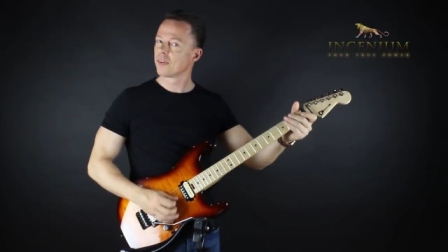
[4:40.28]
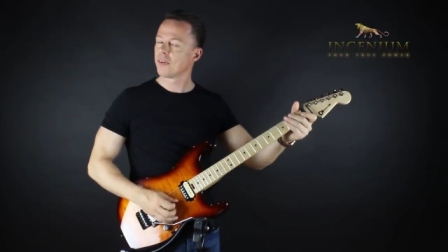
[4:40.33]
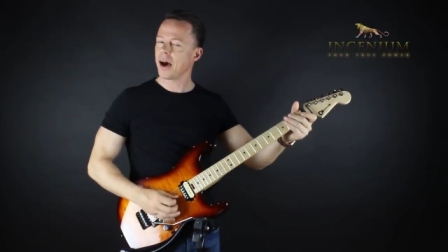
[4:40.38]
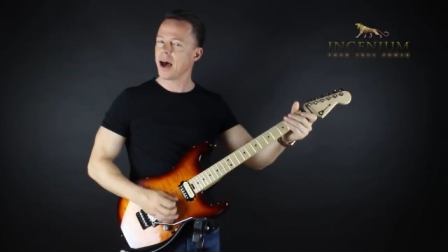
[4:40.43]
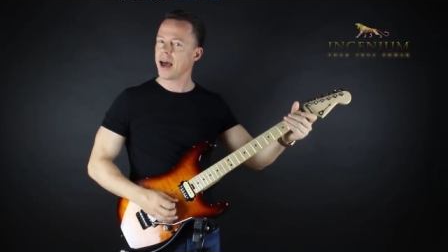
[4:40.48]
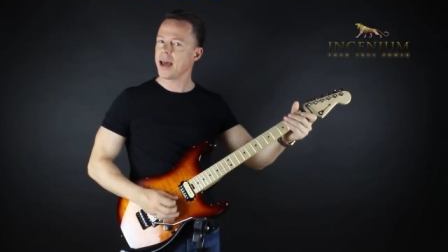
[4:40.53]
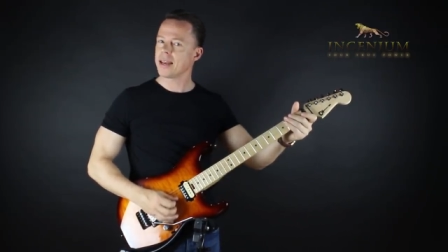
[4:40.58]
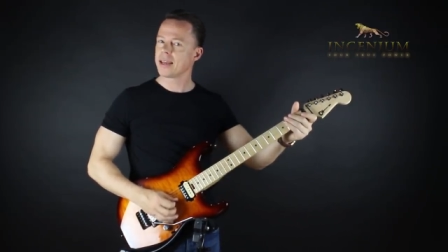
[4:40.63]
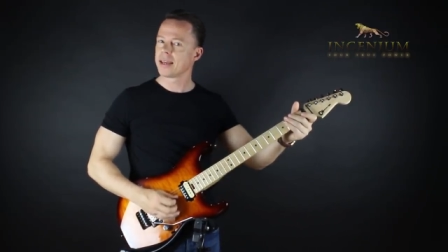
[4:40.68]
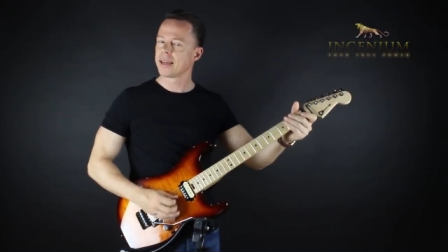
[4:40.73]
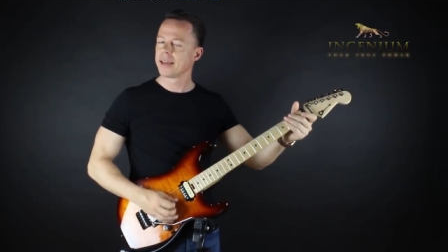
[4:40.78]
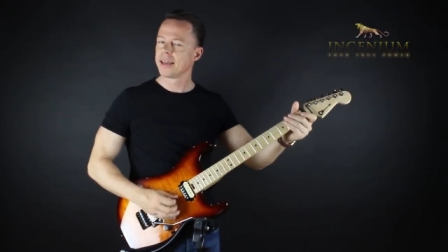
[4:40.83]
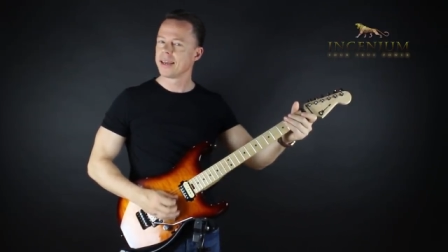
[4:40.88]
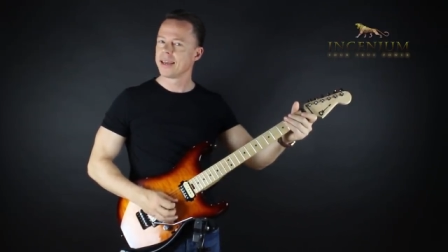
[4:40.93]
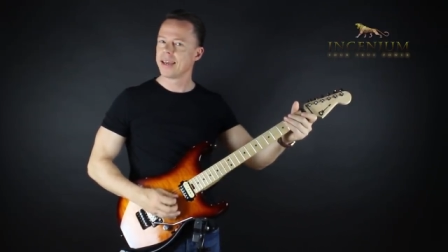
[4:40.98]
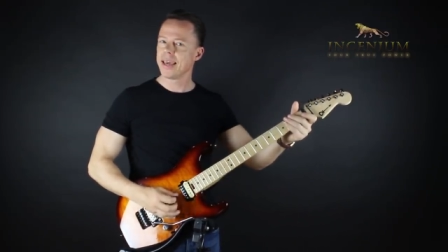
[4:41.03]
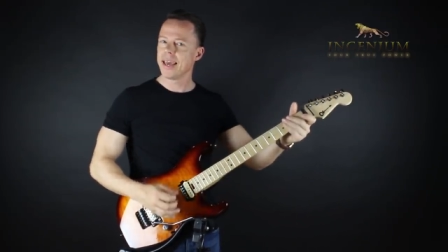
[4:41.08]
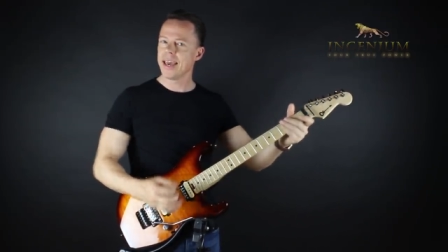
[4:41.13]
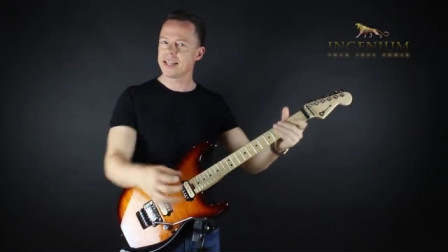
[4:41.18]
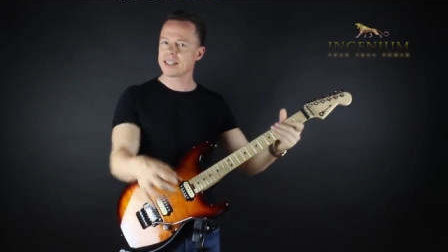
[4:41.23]
Right?
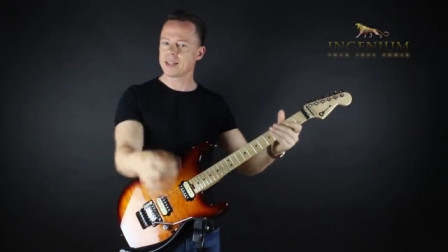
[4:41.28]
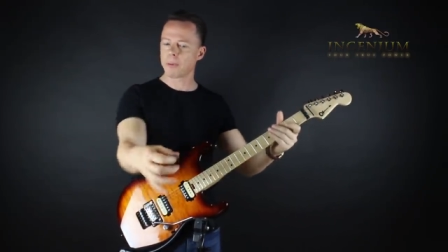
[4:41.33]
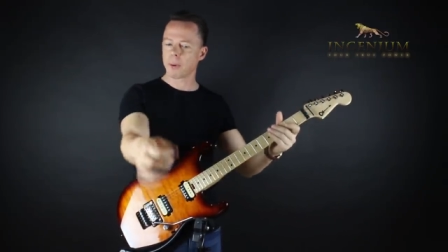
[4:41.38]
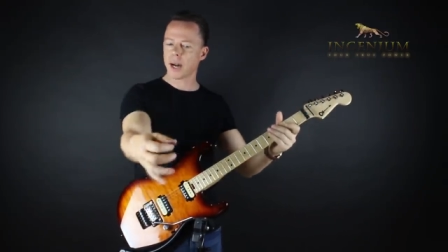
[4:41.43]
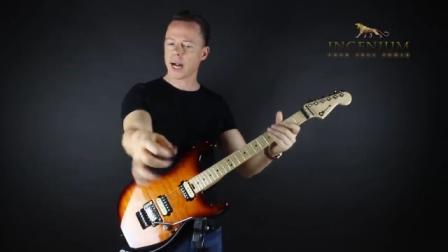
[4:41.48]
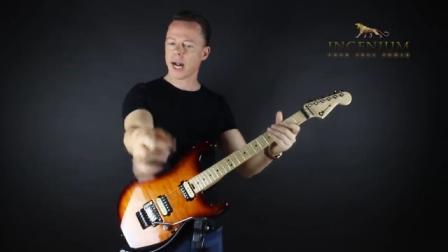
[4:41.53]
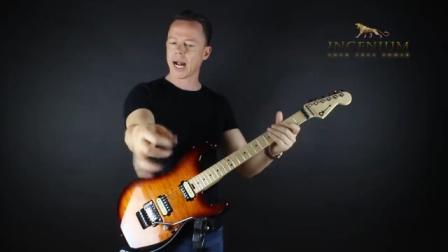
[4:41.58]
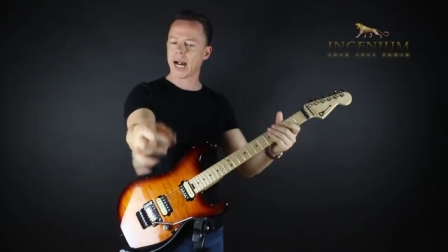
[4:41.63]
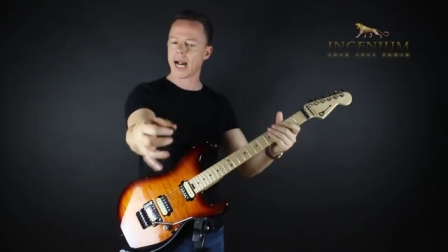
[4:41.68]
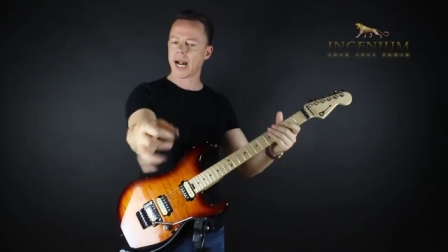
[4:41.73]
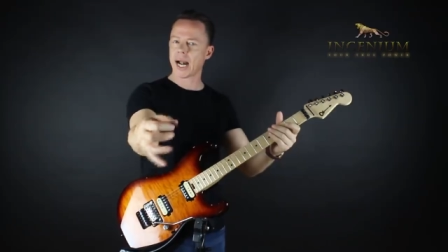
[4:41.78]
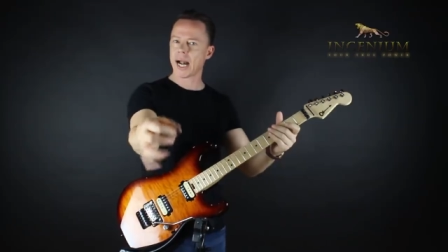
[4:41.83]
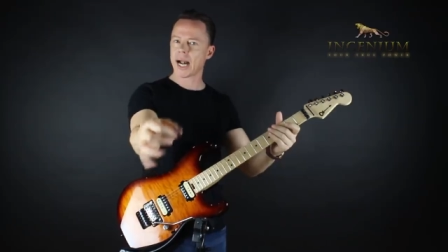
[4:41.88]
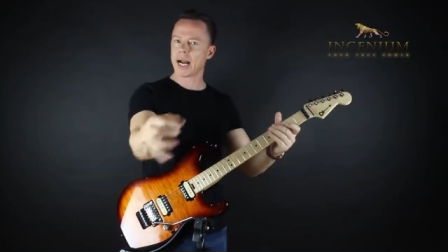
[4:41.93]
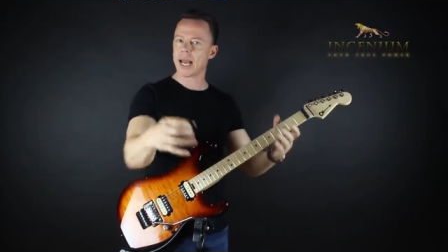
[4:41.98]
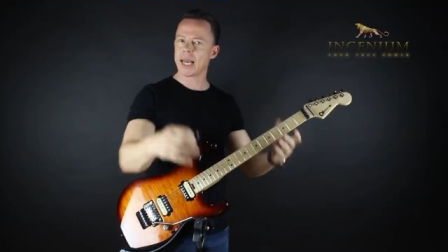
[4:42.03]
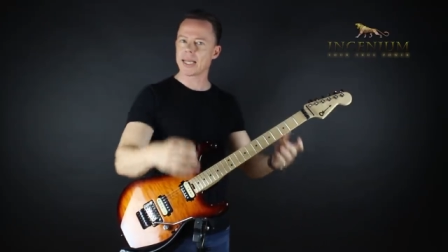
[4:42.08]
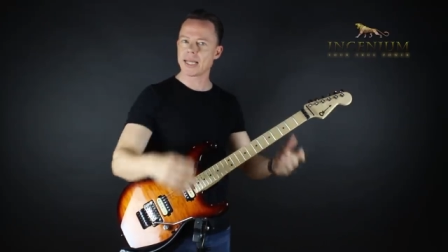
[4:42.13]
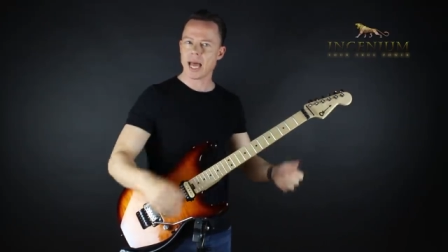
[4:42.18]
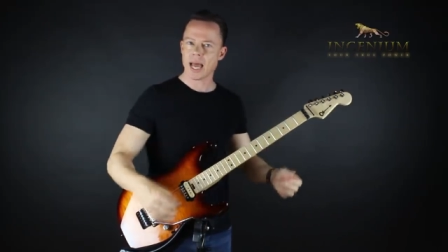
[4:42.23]
It's a
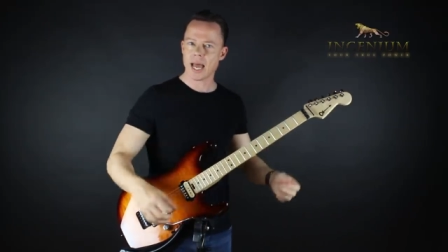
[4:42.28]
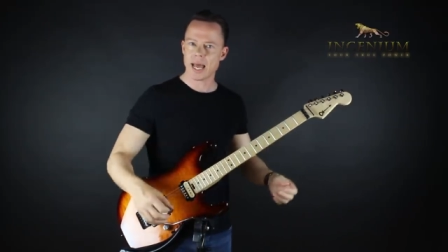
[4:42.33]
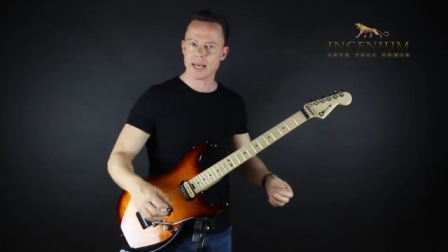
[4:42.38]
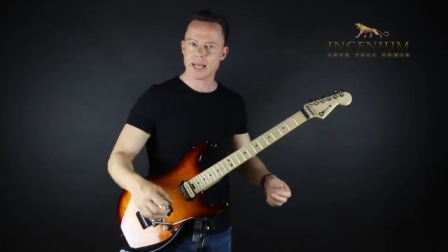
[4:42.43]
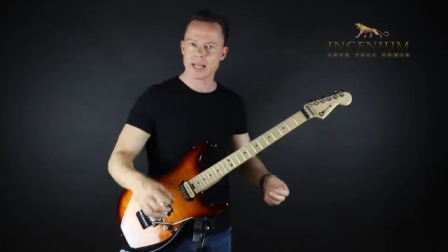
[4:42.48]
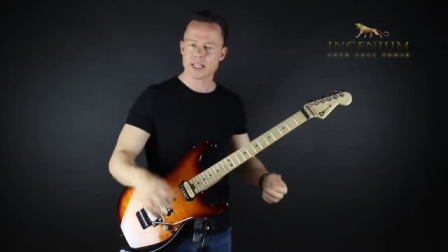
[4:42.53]
like that.